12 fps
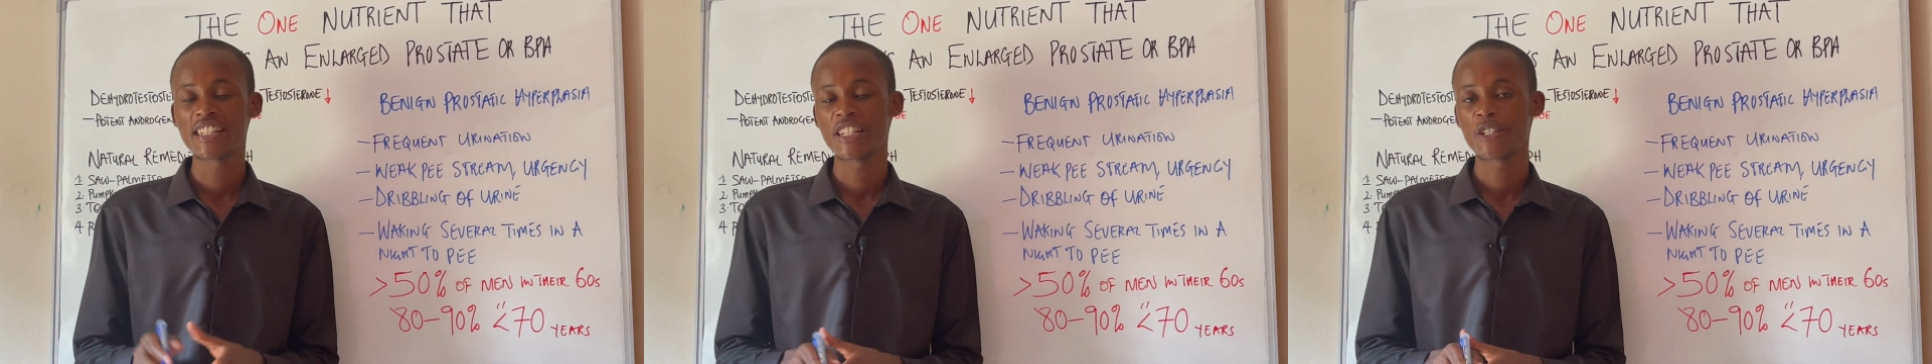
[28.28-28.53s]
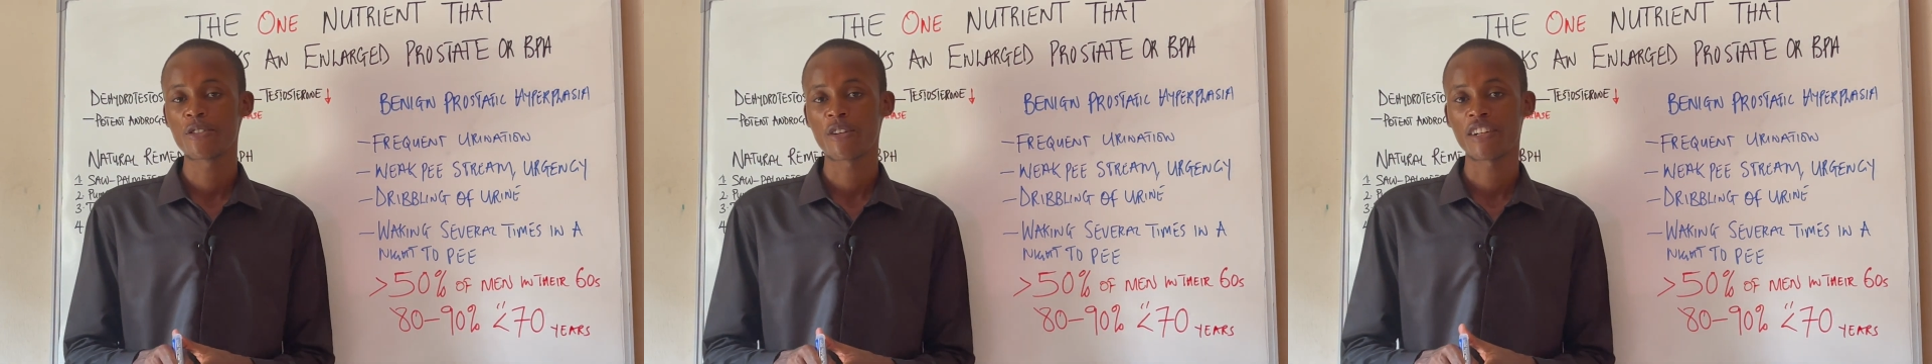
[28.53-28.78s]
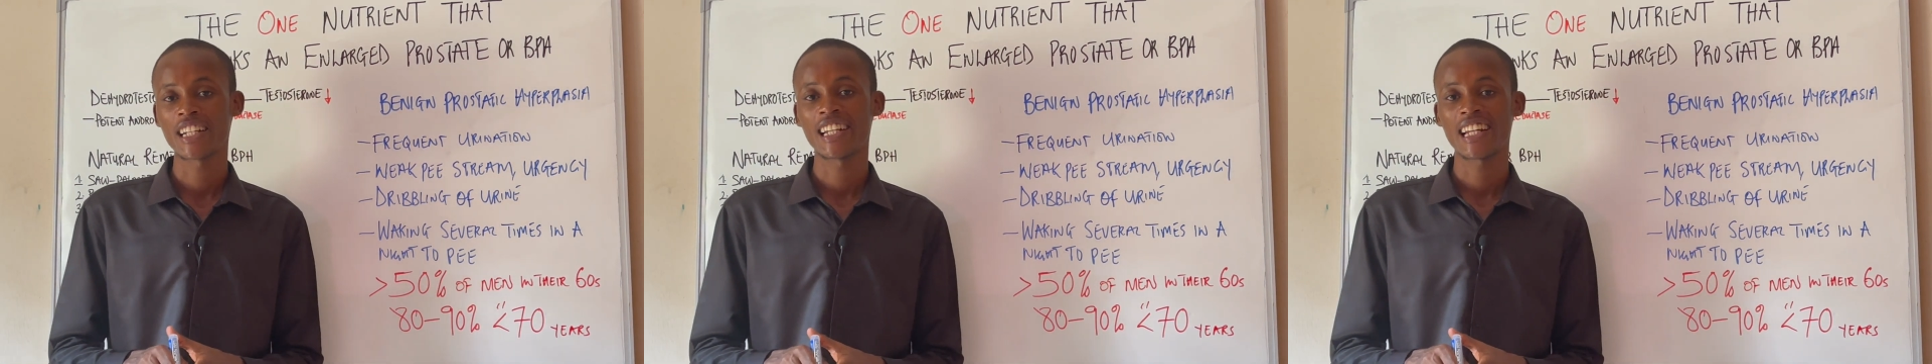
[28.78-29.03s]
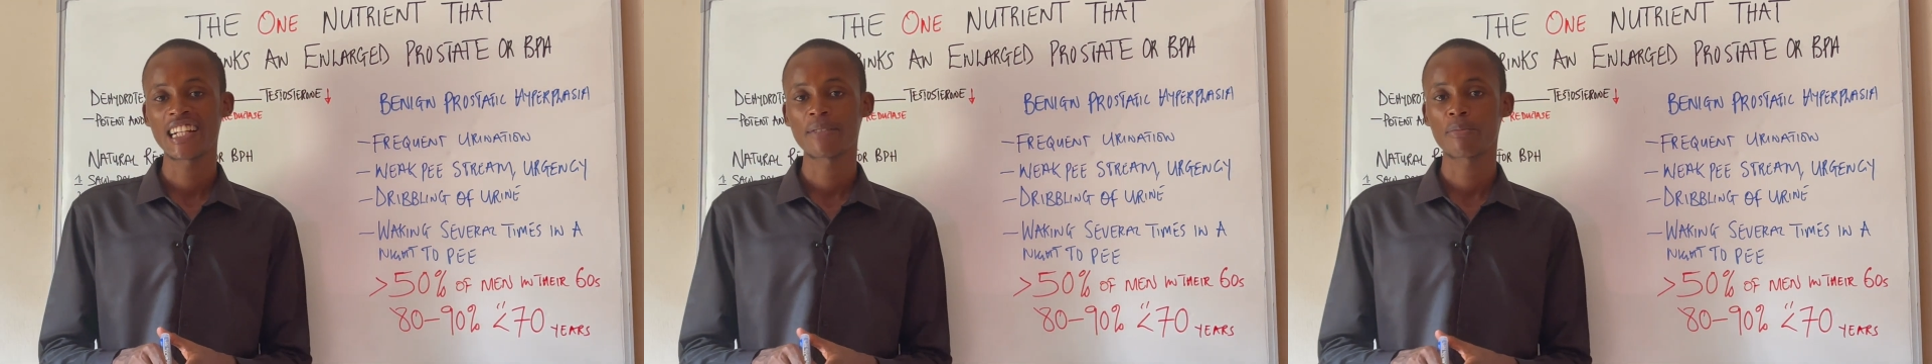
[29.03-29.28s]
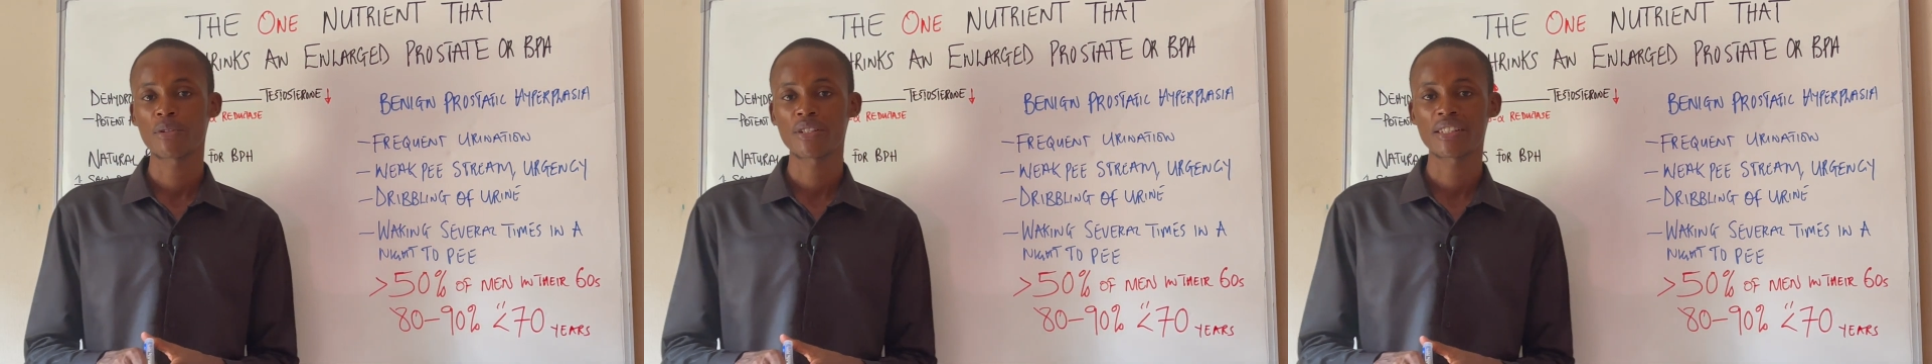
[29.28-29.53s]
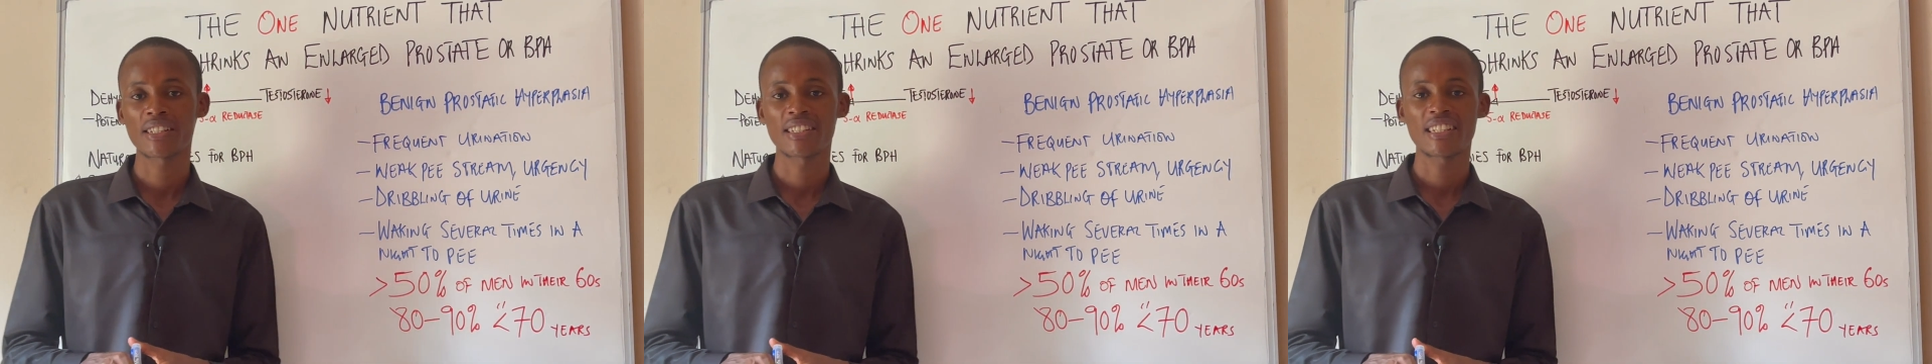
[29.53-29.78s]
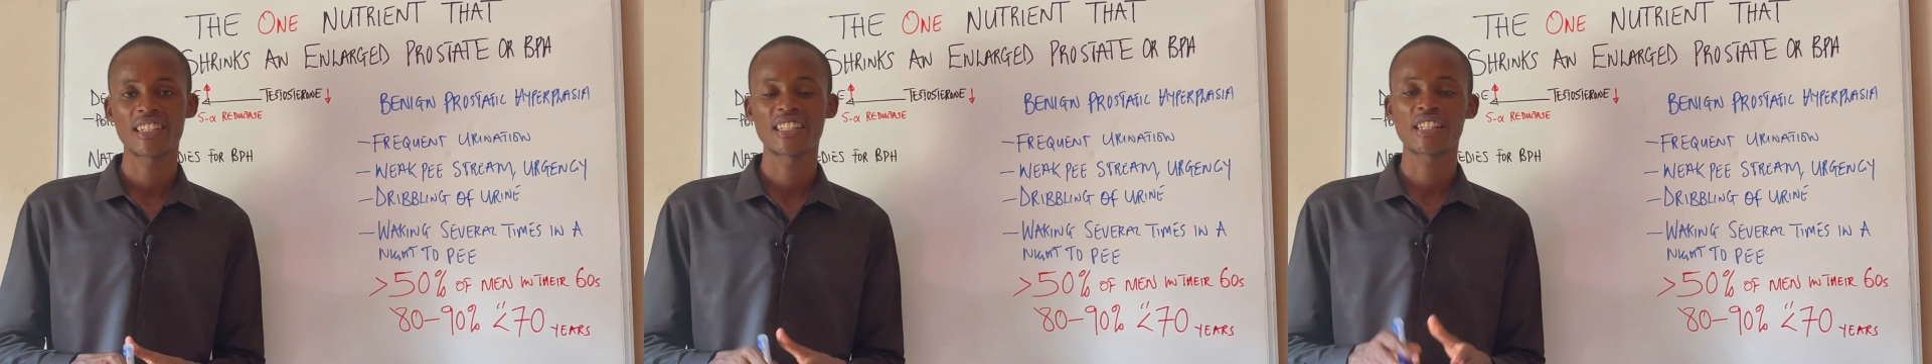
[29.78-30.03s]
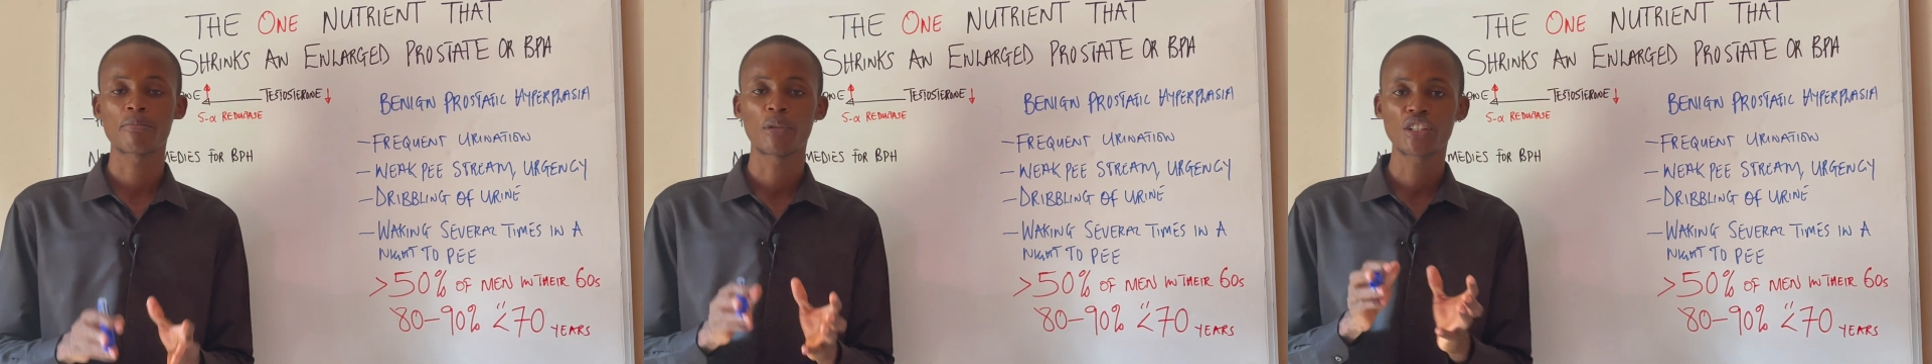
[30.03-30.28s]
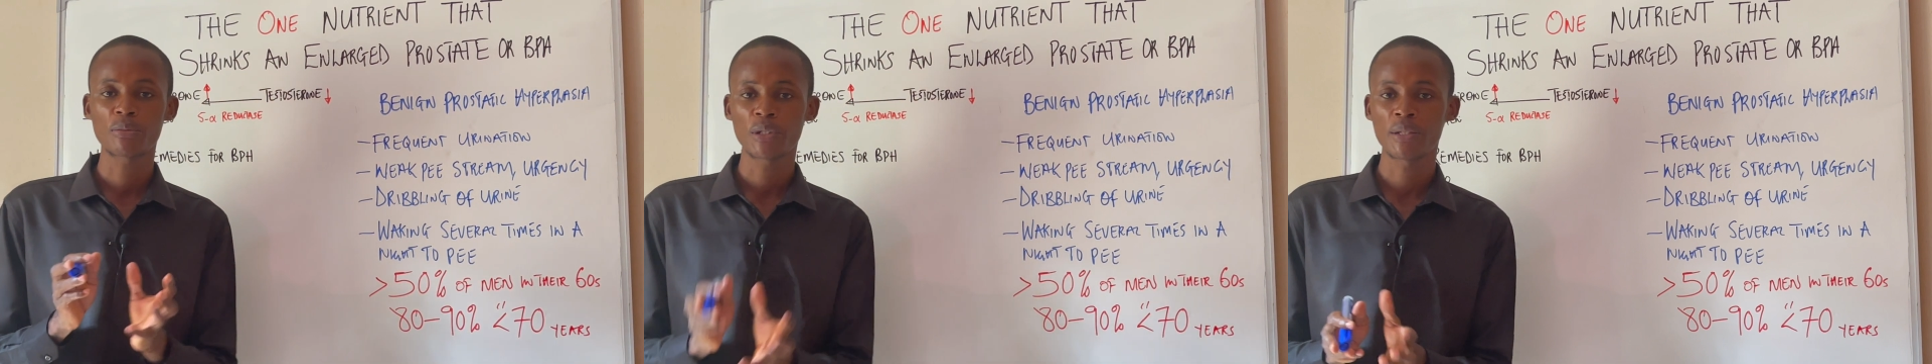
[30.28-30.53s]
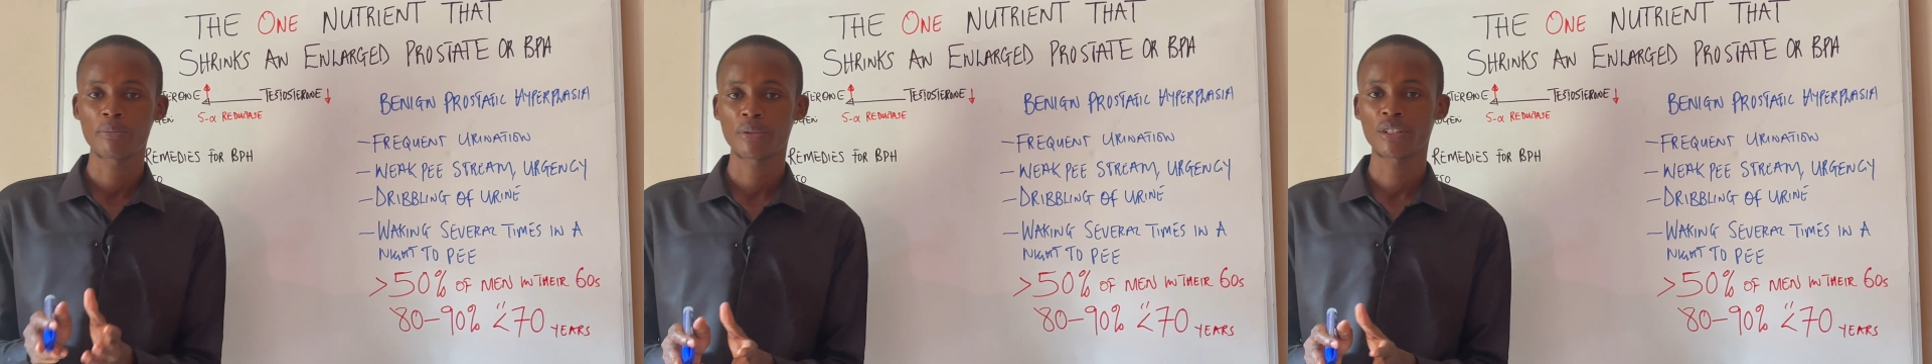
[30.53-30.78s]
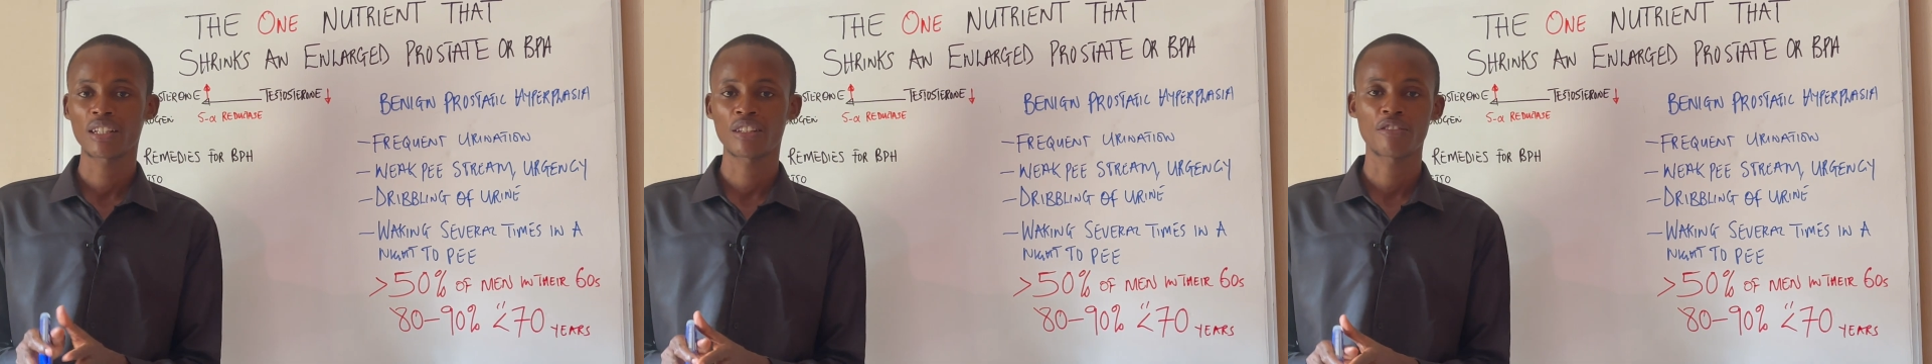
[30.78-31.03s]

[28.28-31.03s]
issue of an enlarged prostate, it is much more important